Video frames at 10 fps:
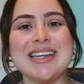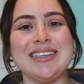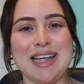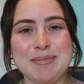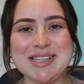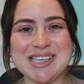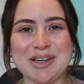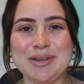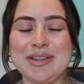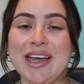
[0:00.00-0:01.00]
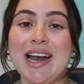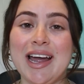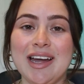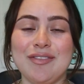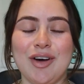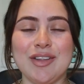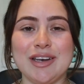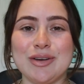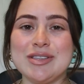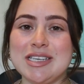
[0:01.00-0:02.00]
let me tell you that I have all the
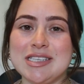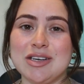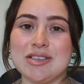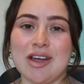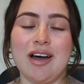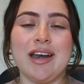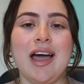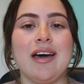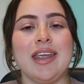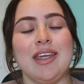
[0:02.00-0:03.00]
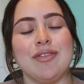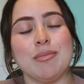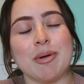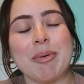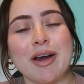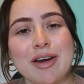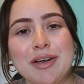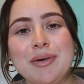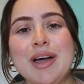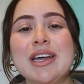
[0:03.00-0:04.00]
little details on how to even prepare
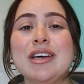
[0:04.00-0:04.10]
you